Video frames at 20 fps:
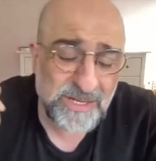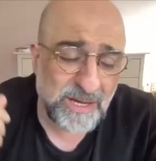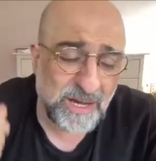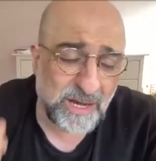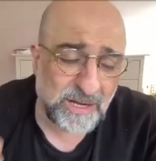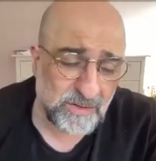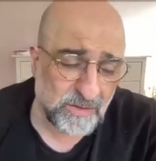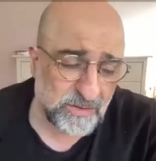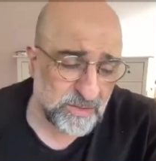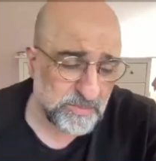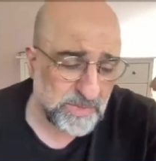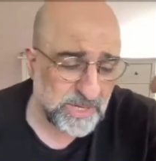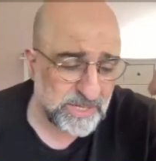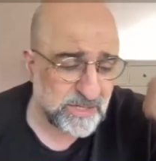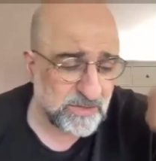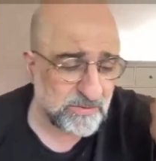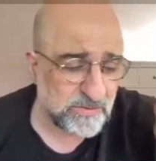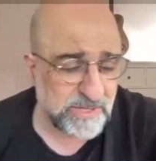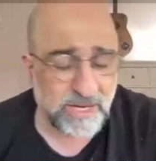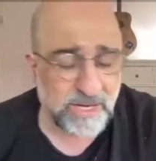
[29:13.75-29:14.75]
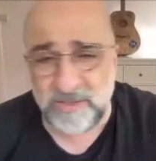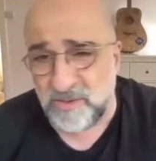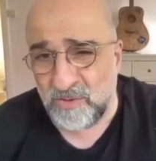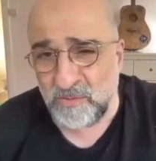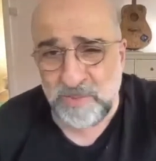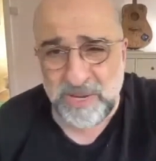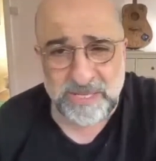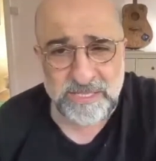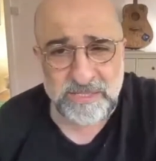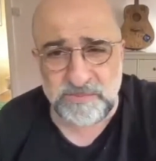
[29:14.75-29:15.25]
early on in my career, I'd go
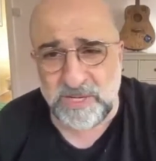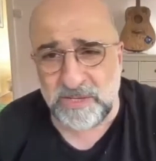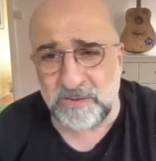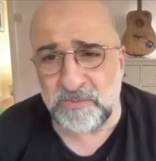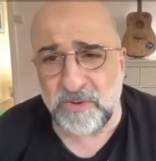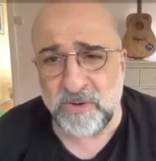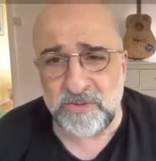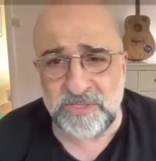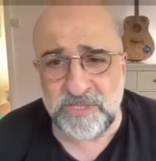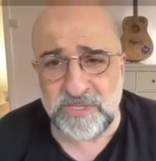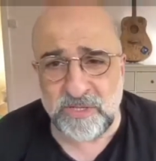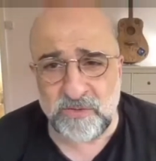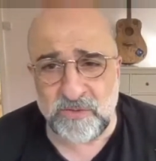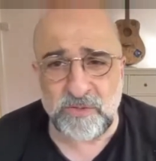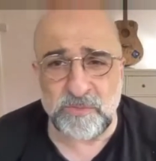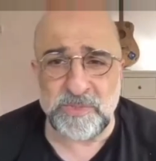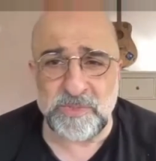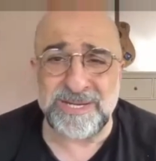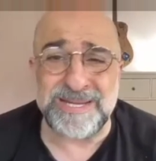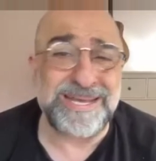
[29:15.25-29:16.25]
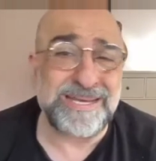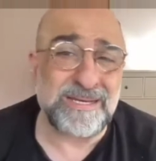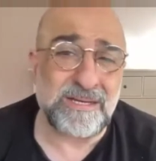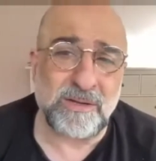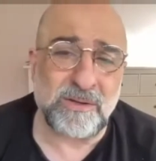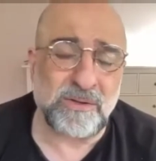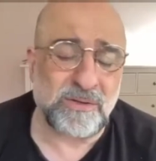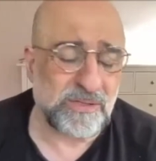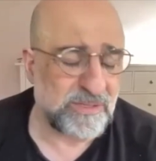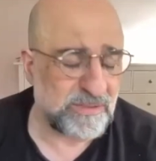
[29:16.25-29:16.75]
back to my hotel room and eat a
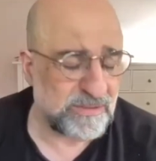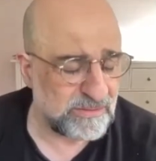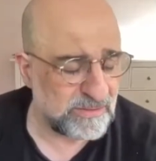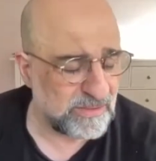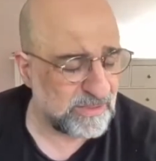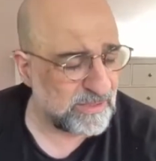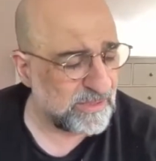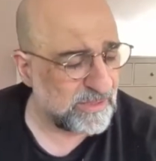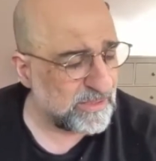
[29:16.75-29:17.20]
lot and